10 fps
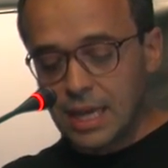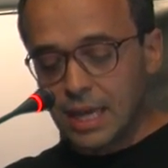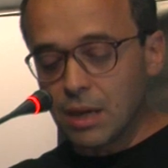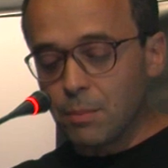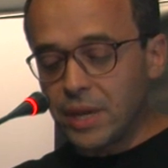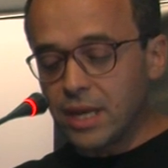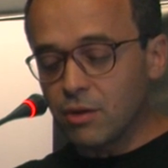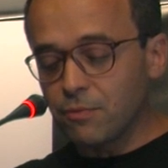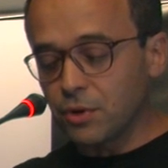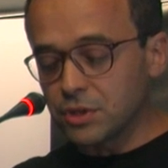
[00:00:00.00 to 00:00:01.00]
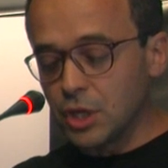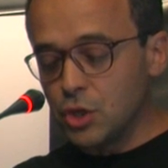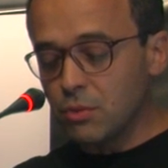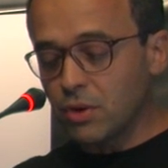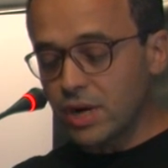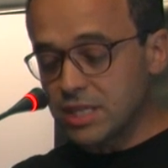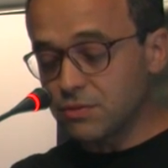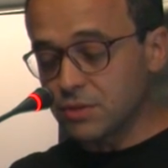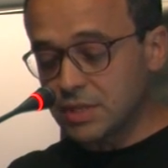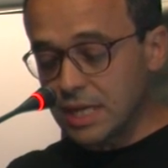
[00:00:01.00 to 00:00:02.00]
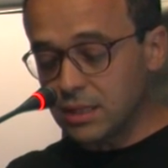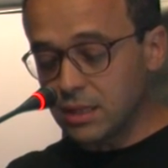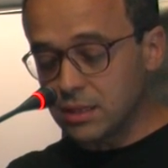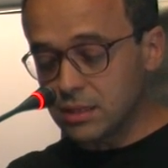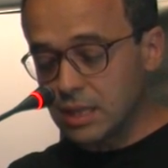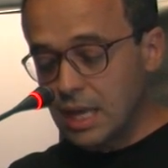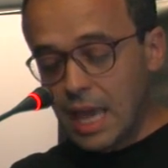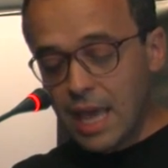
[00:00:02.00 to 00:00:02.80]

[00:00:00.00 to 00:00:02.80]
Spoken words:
in campaigning for the human rights for settlers